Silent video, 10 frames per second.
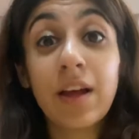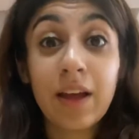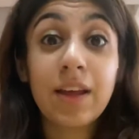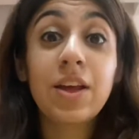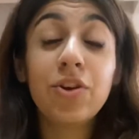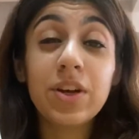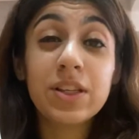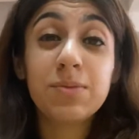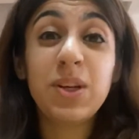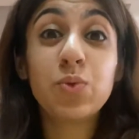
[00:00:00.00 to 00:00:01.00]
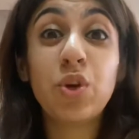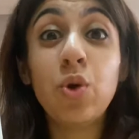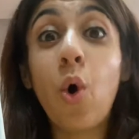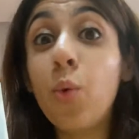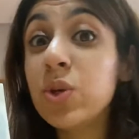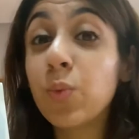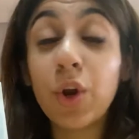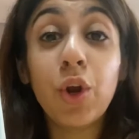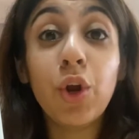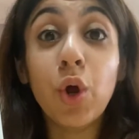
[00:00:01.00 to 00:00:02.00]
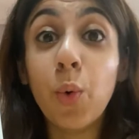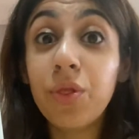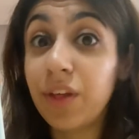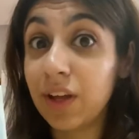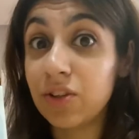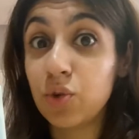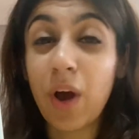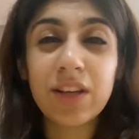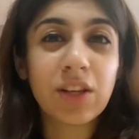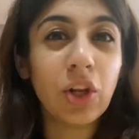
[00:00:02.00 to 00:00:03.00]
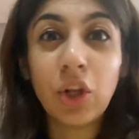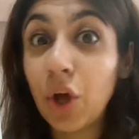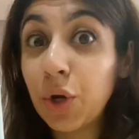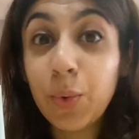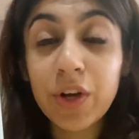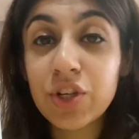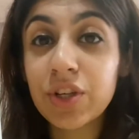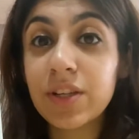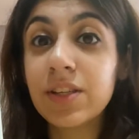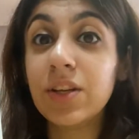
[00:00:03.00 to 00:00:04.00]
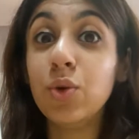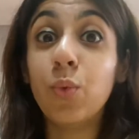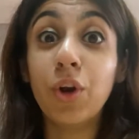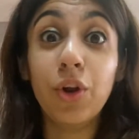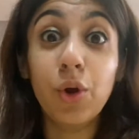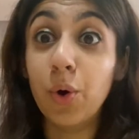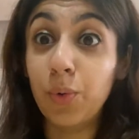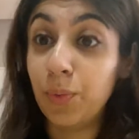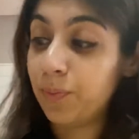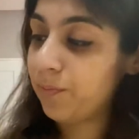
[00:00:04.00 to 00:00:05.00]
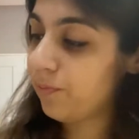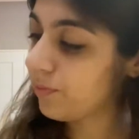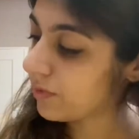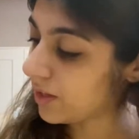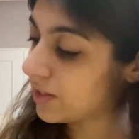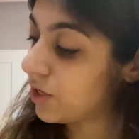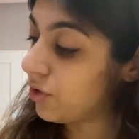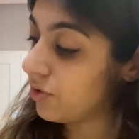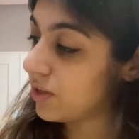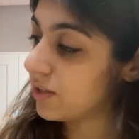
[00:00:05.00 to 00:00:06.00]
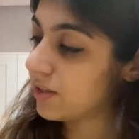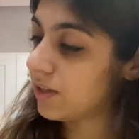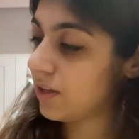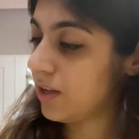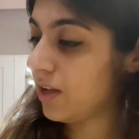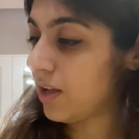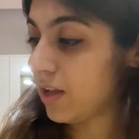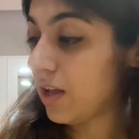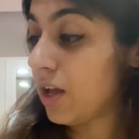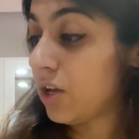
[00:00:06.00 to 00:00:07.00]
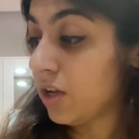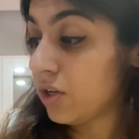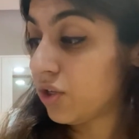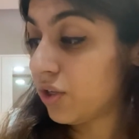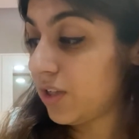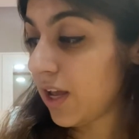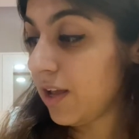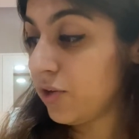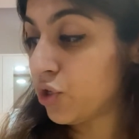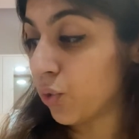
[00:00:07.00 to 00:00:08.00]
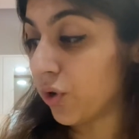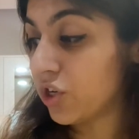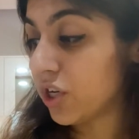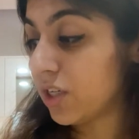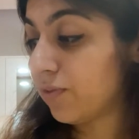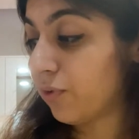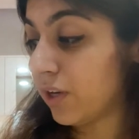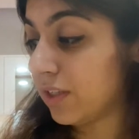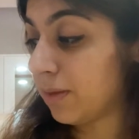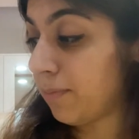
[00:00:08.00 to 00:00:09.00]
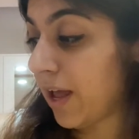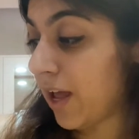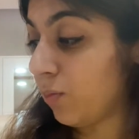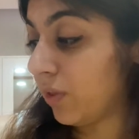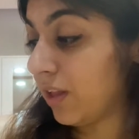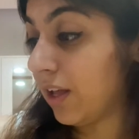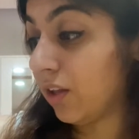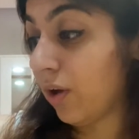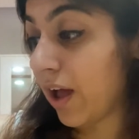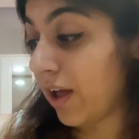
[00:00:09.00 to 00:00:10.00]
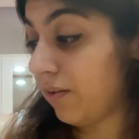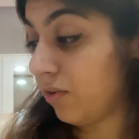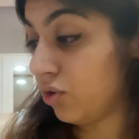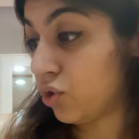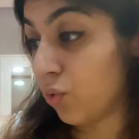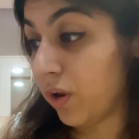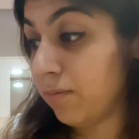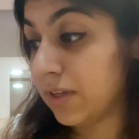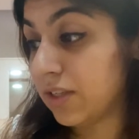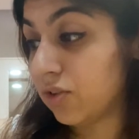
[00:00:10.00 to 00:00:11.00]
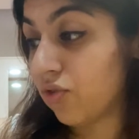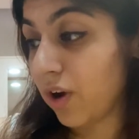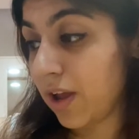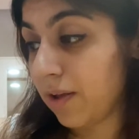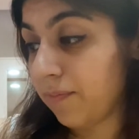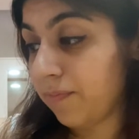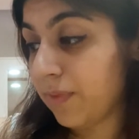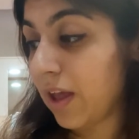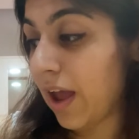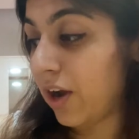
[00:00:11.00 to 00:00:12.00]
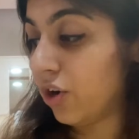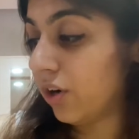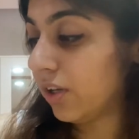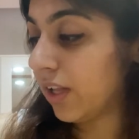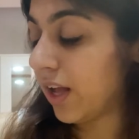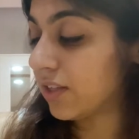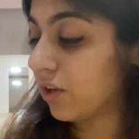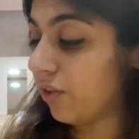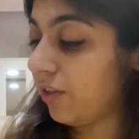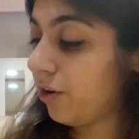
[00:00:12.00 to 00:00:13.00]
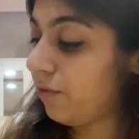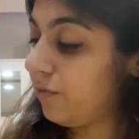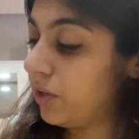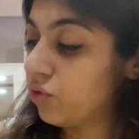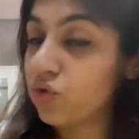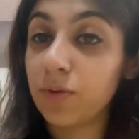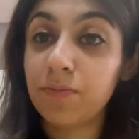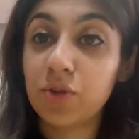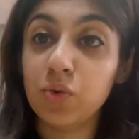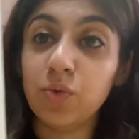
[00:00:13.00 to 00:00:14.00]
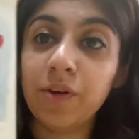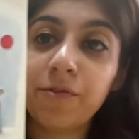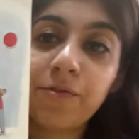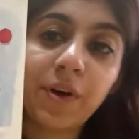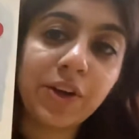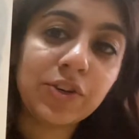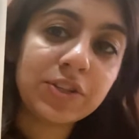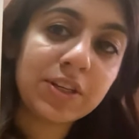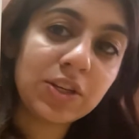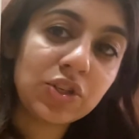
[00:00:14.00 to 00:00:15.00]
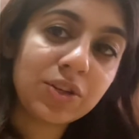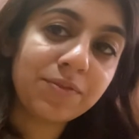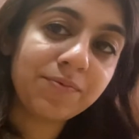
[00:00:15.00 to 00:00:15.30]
Curious means when you always want to know things. You ask a lot of questions and you want to know. That's curious. Today, George and his friends, the man with the yellow hat, joined Mrs. Gray and her class on their field trip to the fire station.